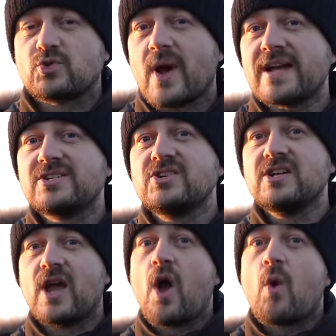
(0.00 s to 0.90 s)
to
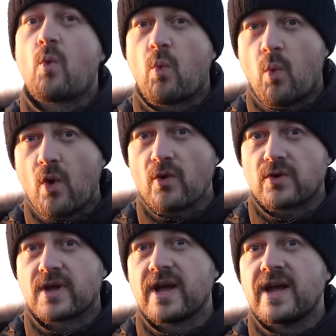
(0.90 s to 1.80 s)
actually
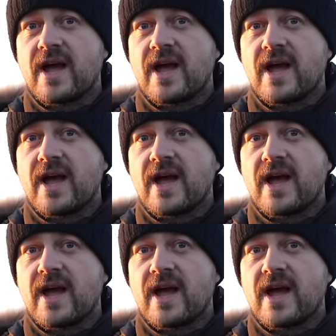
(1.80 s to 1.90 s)
work